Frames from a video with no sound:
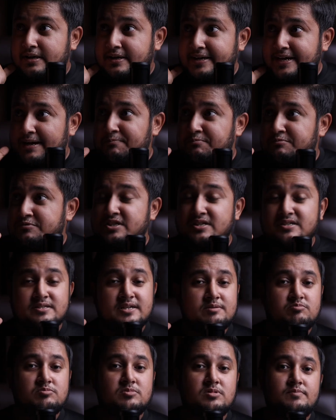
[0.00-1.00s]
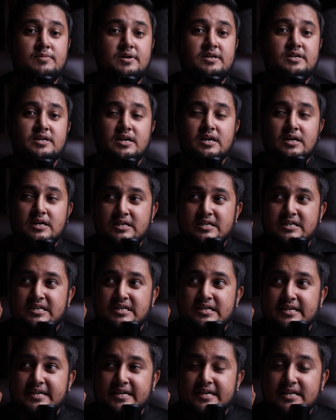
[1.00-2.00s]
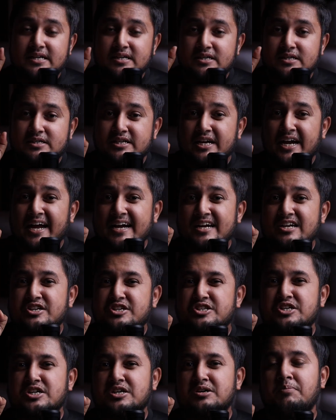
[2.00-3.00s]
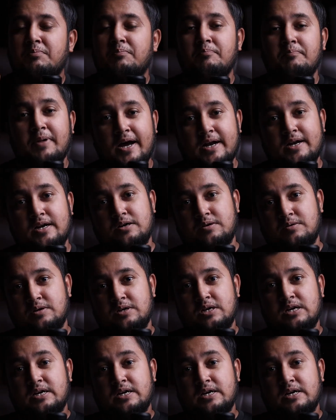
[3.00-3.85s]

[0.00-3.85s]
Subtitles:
capture that moment in tack sharp manner,